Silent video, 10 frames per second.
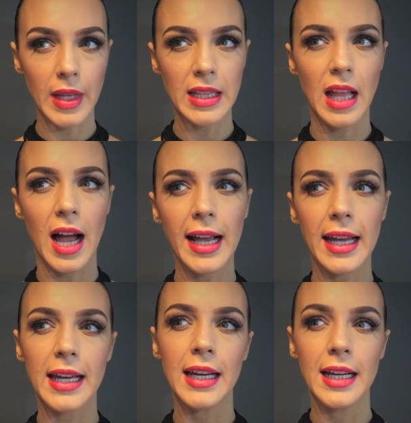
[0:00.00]
Like,
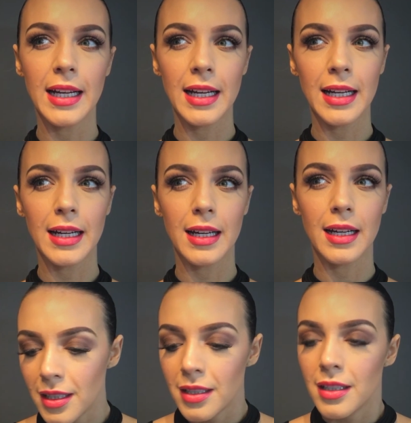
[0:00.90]

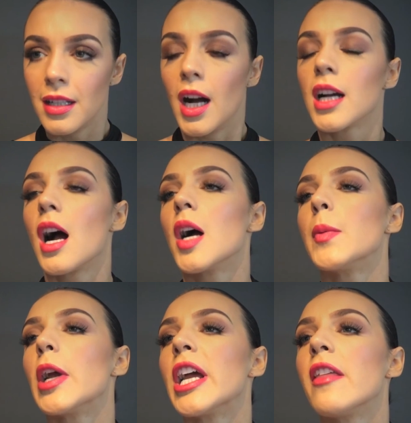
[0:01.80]
I can't
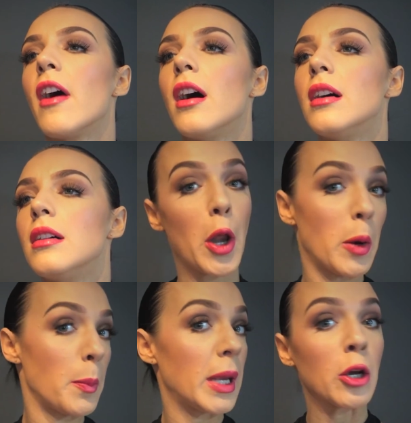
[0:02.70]
breathe.
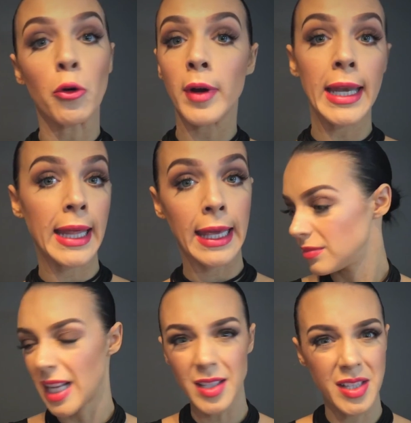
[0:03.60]
Don't be greedy.
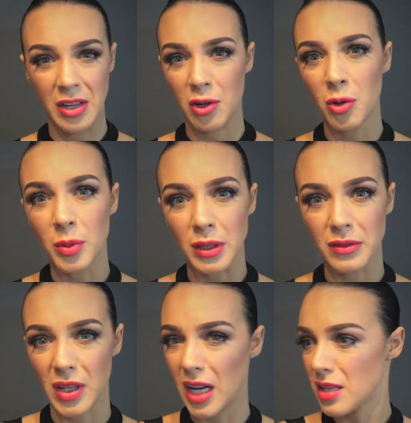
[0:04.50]
That's terrible
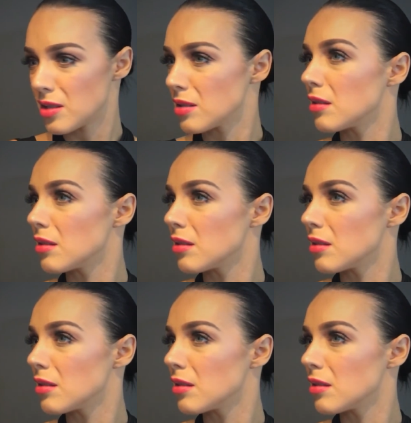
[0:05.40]
advice.